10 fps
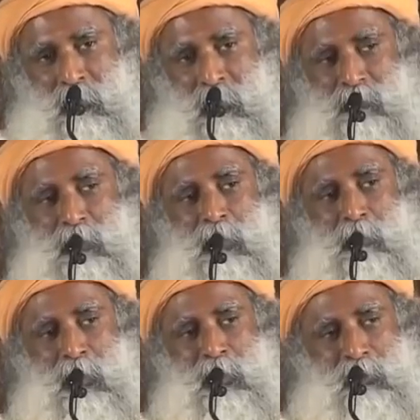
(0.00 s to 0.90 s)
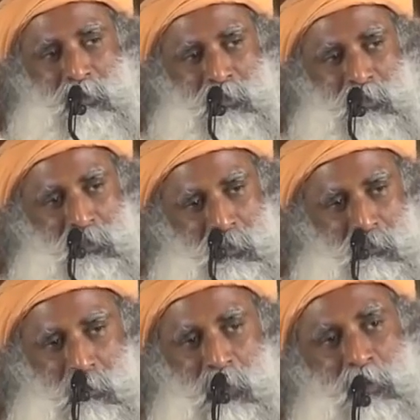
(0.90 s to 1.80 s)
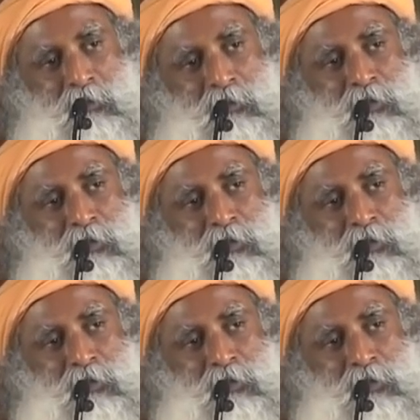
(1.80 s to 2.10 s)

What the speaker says: of dharma in this world.